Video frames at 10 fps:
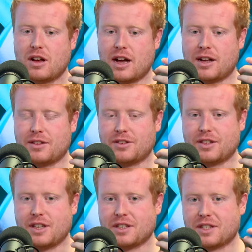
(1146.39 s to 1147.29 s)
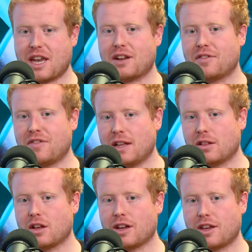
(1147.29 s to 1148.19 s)
And instead of
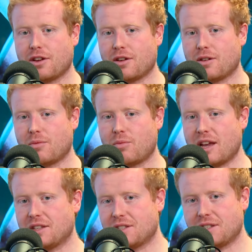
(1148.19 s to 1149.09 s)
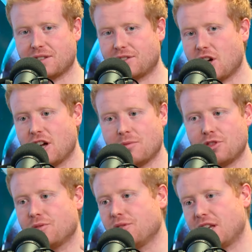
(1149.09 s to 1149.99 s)
feeling like you're wasting time
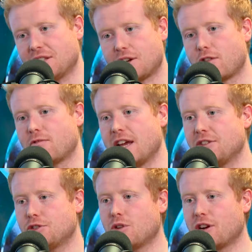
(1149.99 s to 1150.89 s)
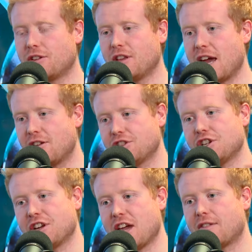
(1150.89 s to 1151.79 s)
doing things that aren't related to work, the
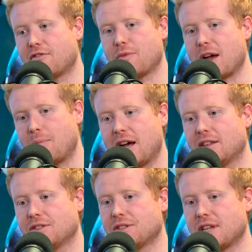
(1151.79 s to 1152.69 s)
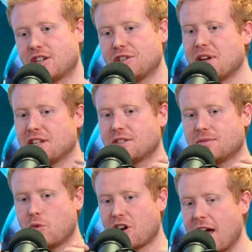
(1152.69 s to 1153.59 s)
energy I get from that balance actually makes,
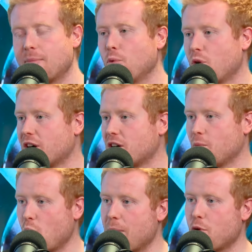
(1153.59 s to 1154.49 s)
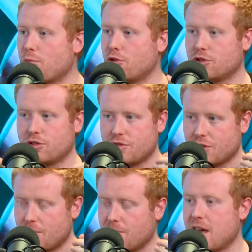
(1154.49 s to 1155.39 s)
when I am in work, I'm way more productive
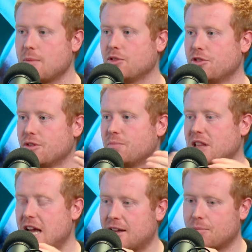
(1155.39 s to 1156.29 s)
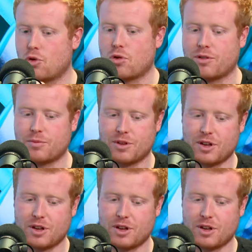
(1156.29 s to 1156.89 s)
and I'm able to plan more and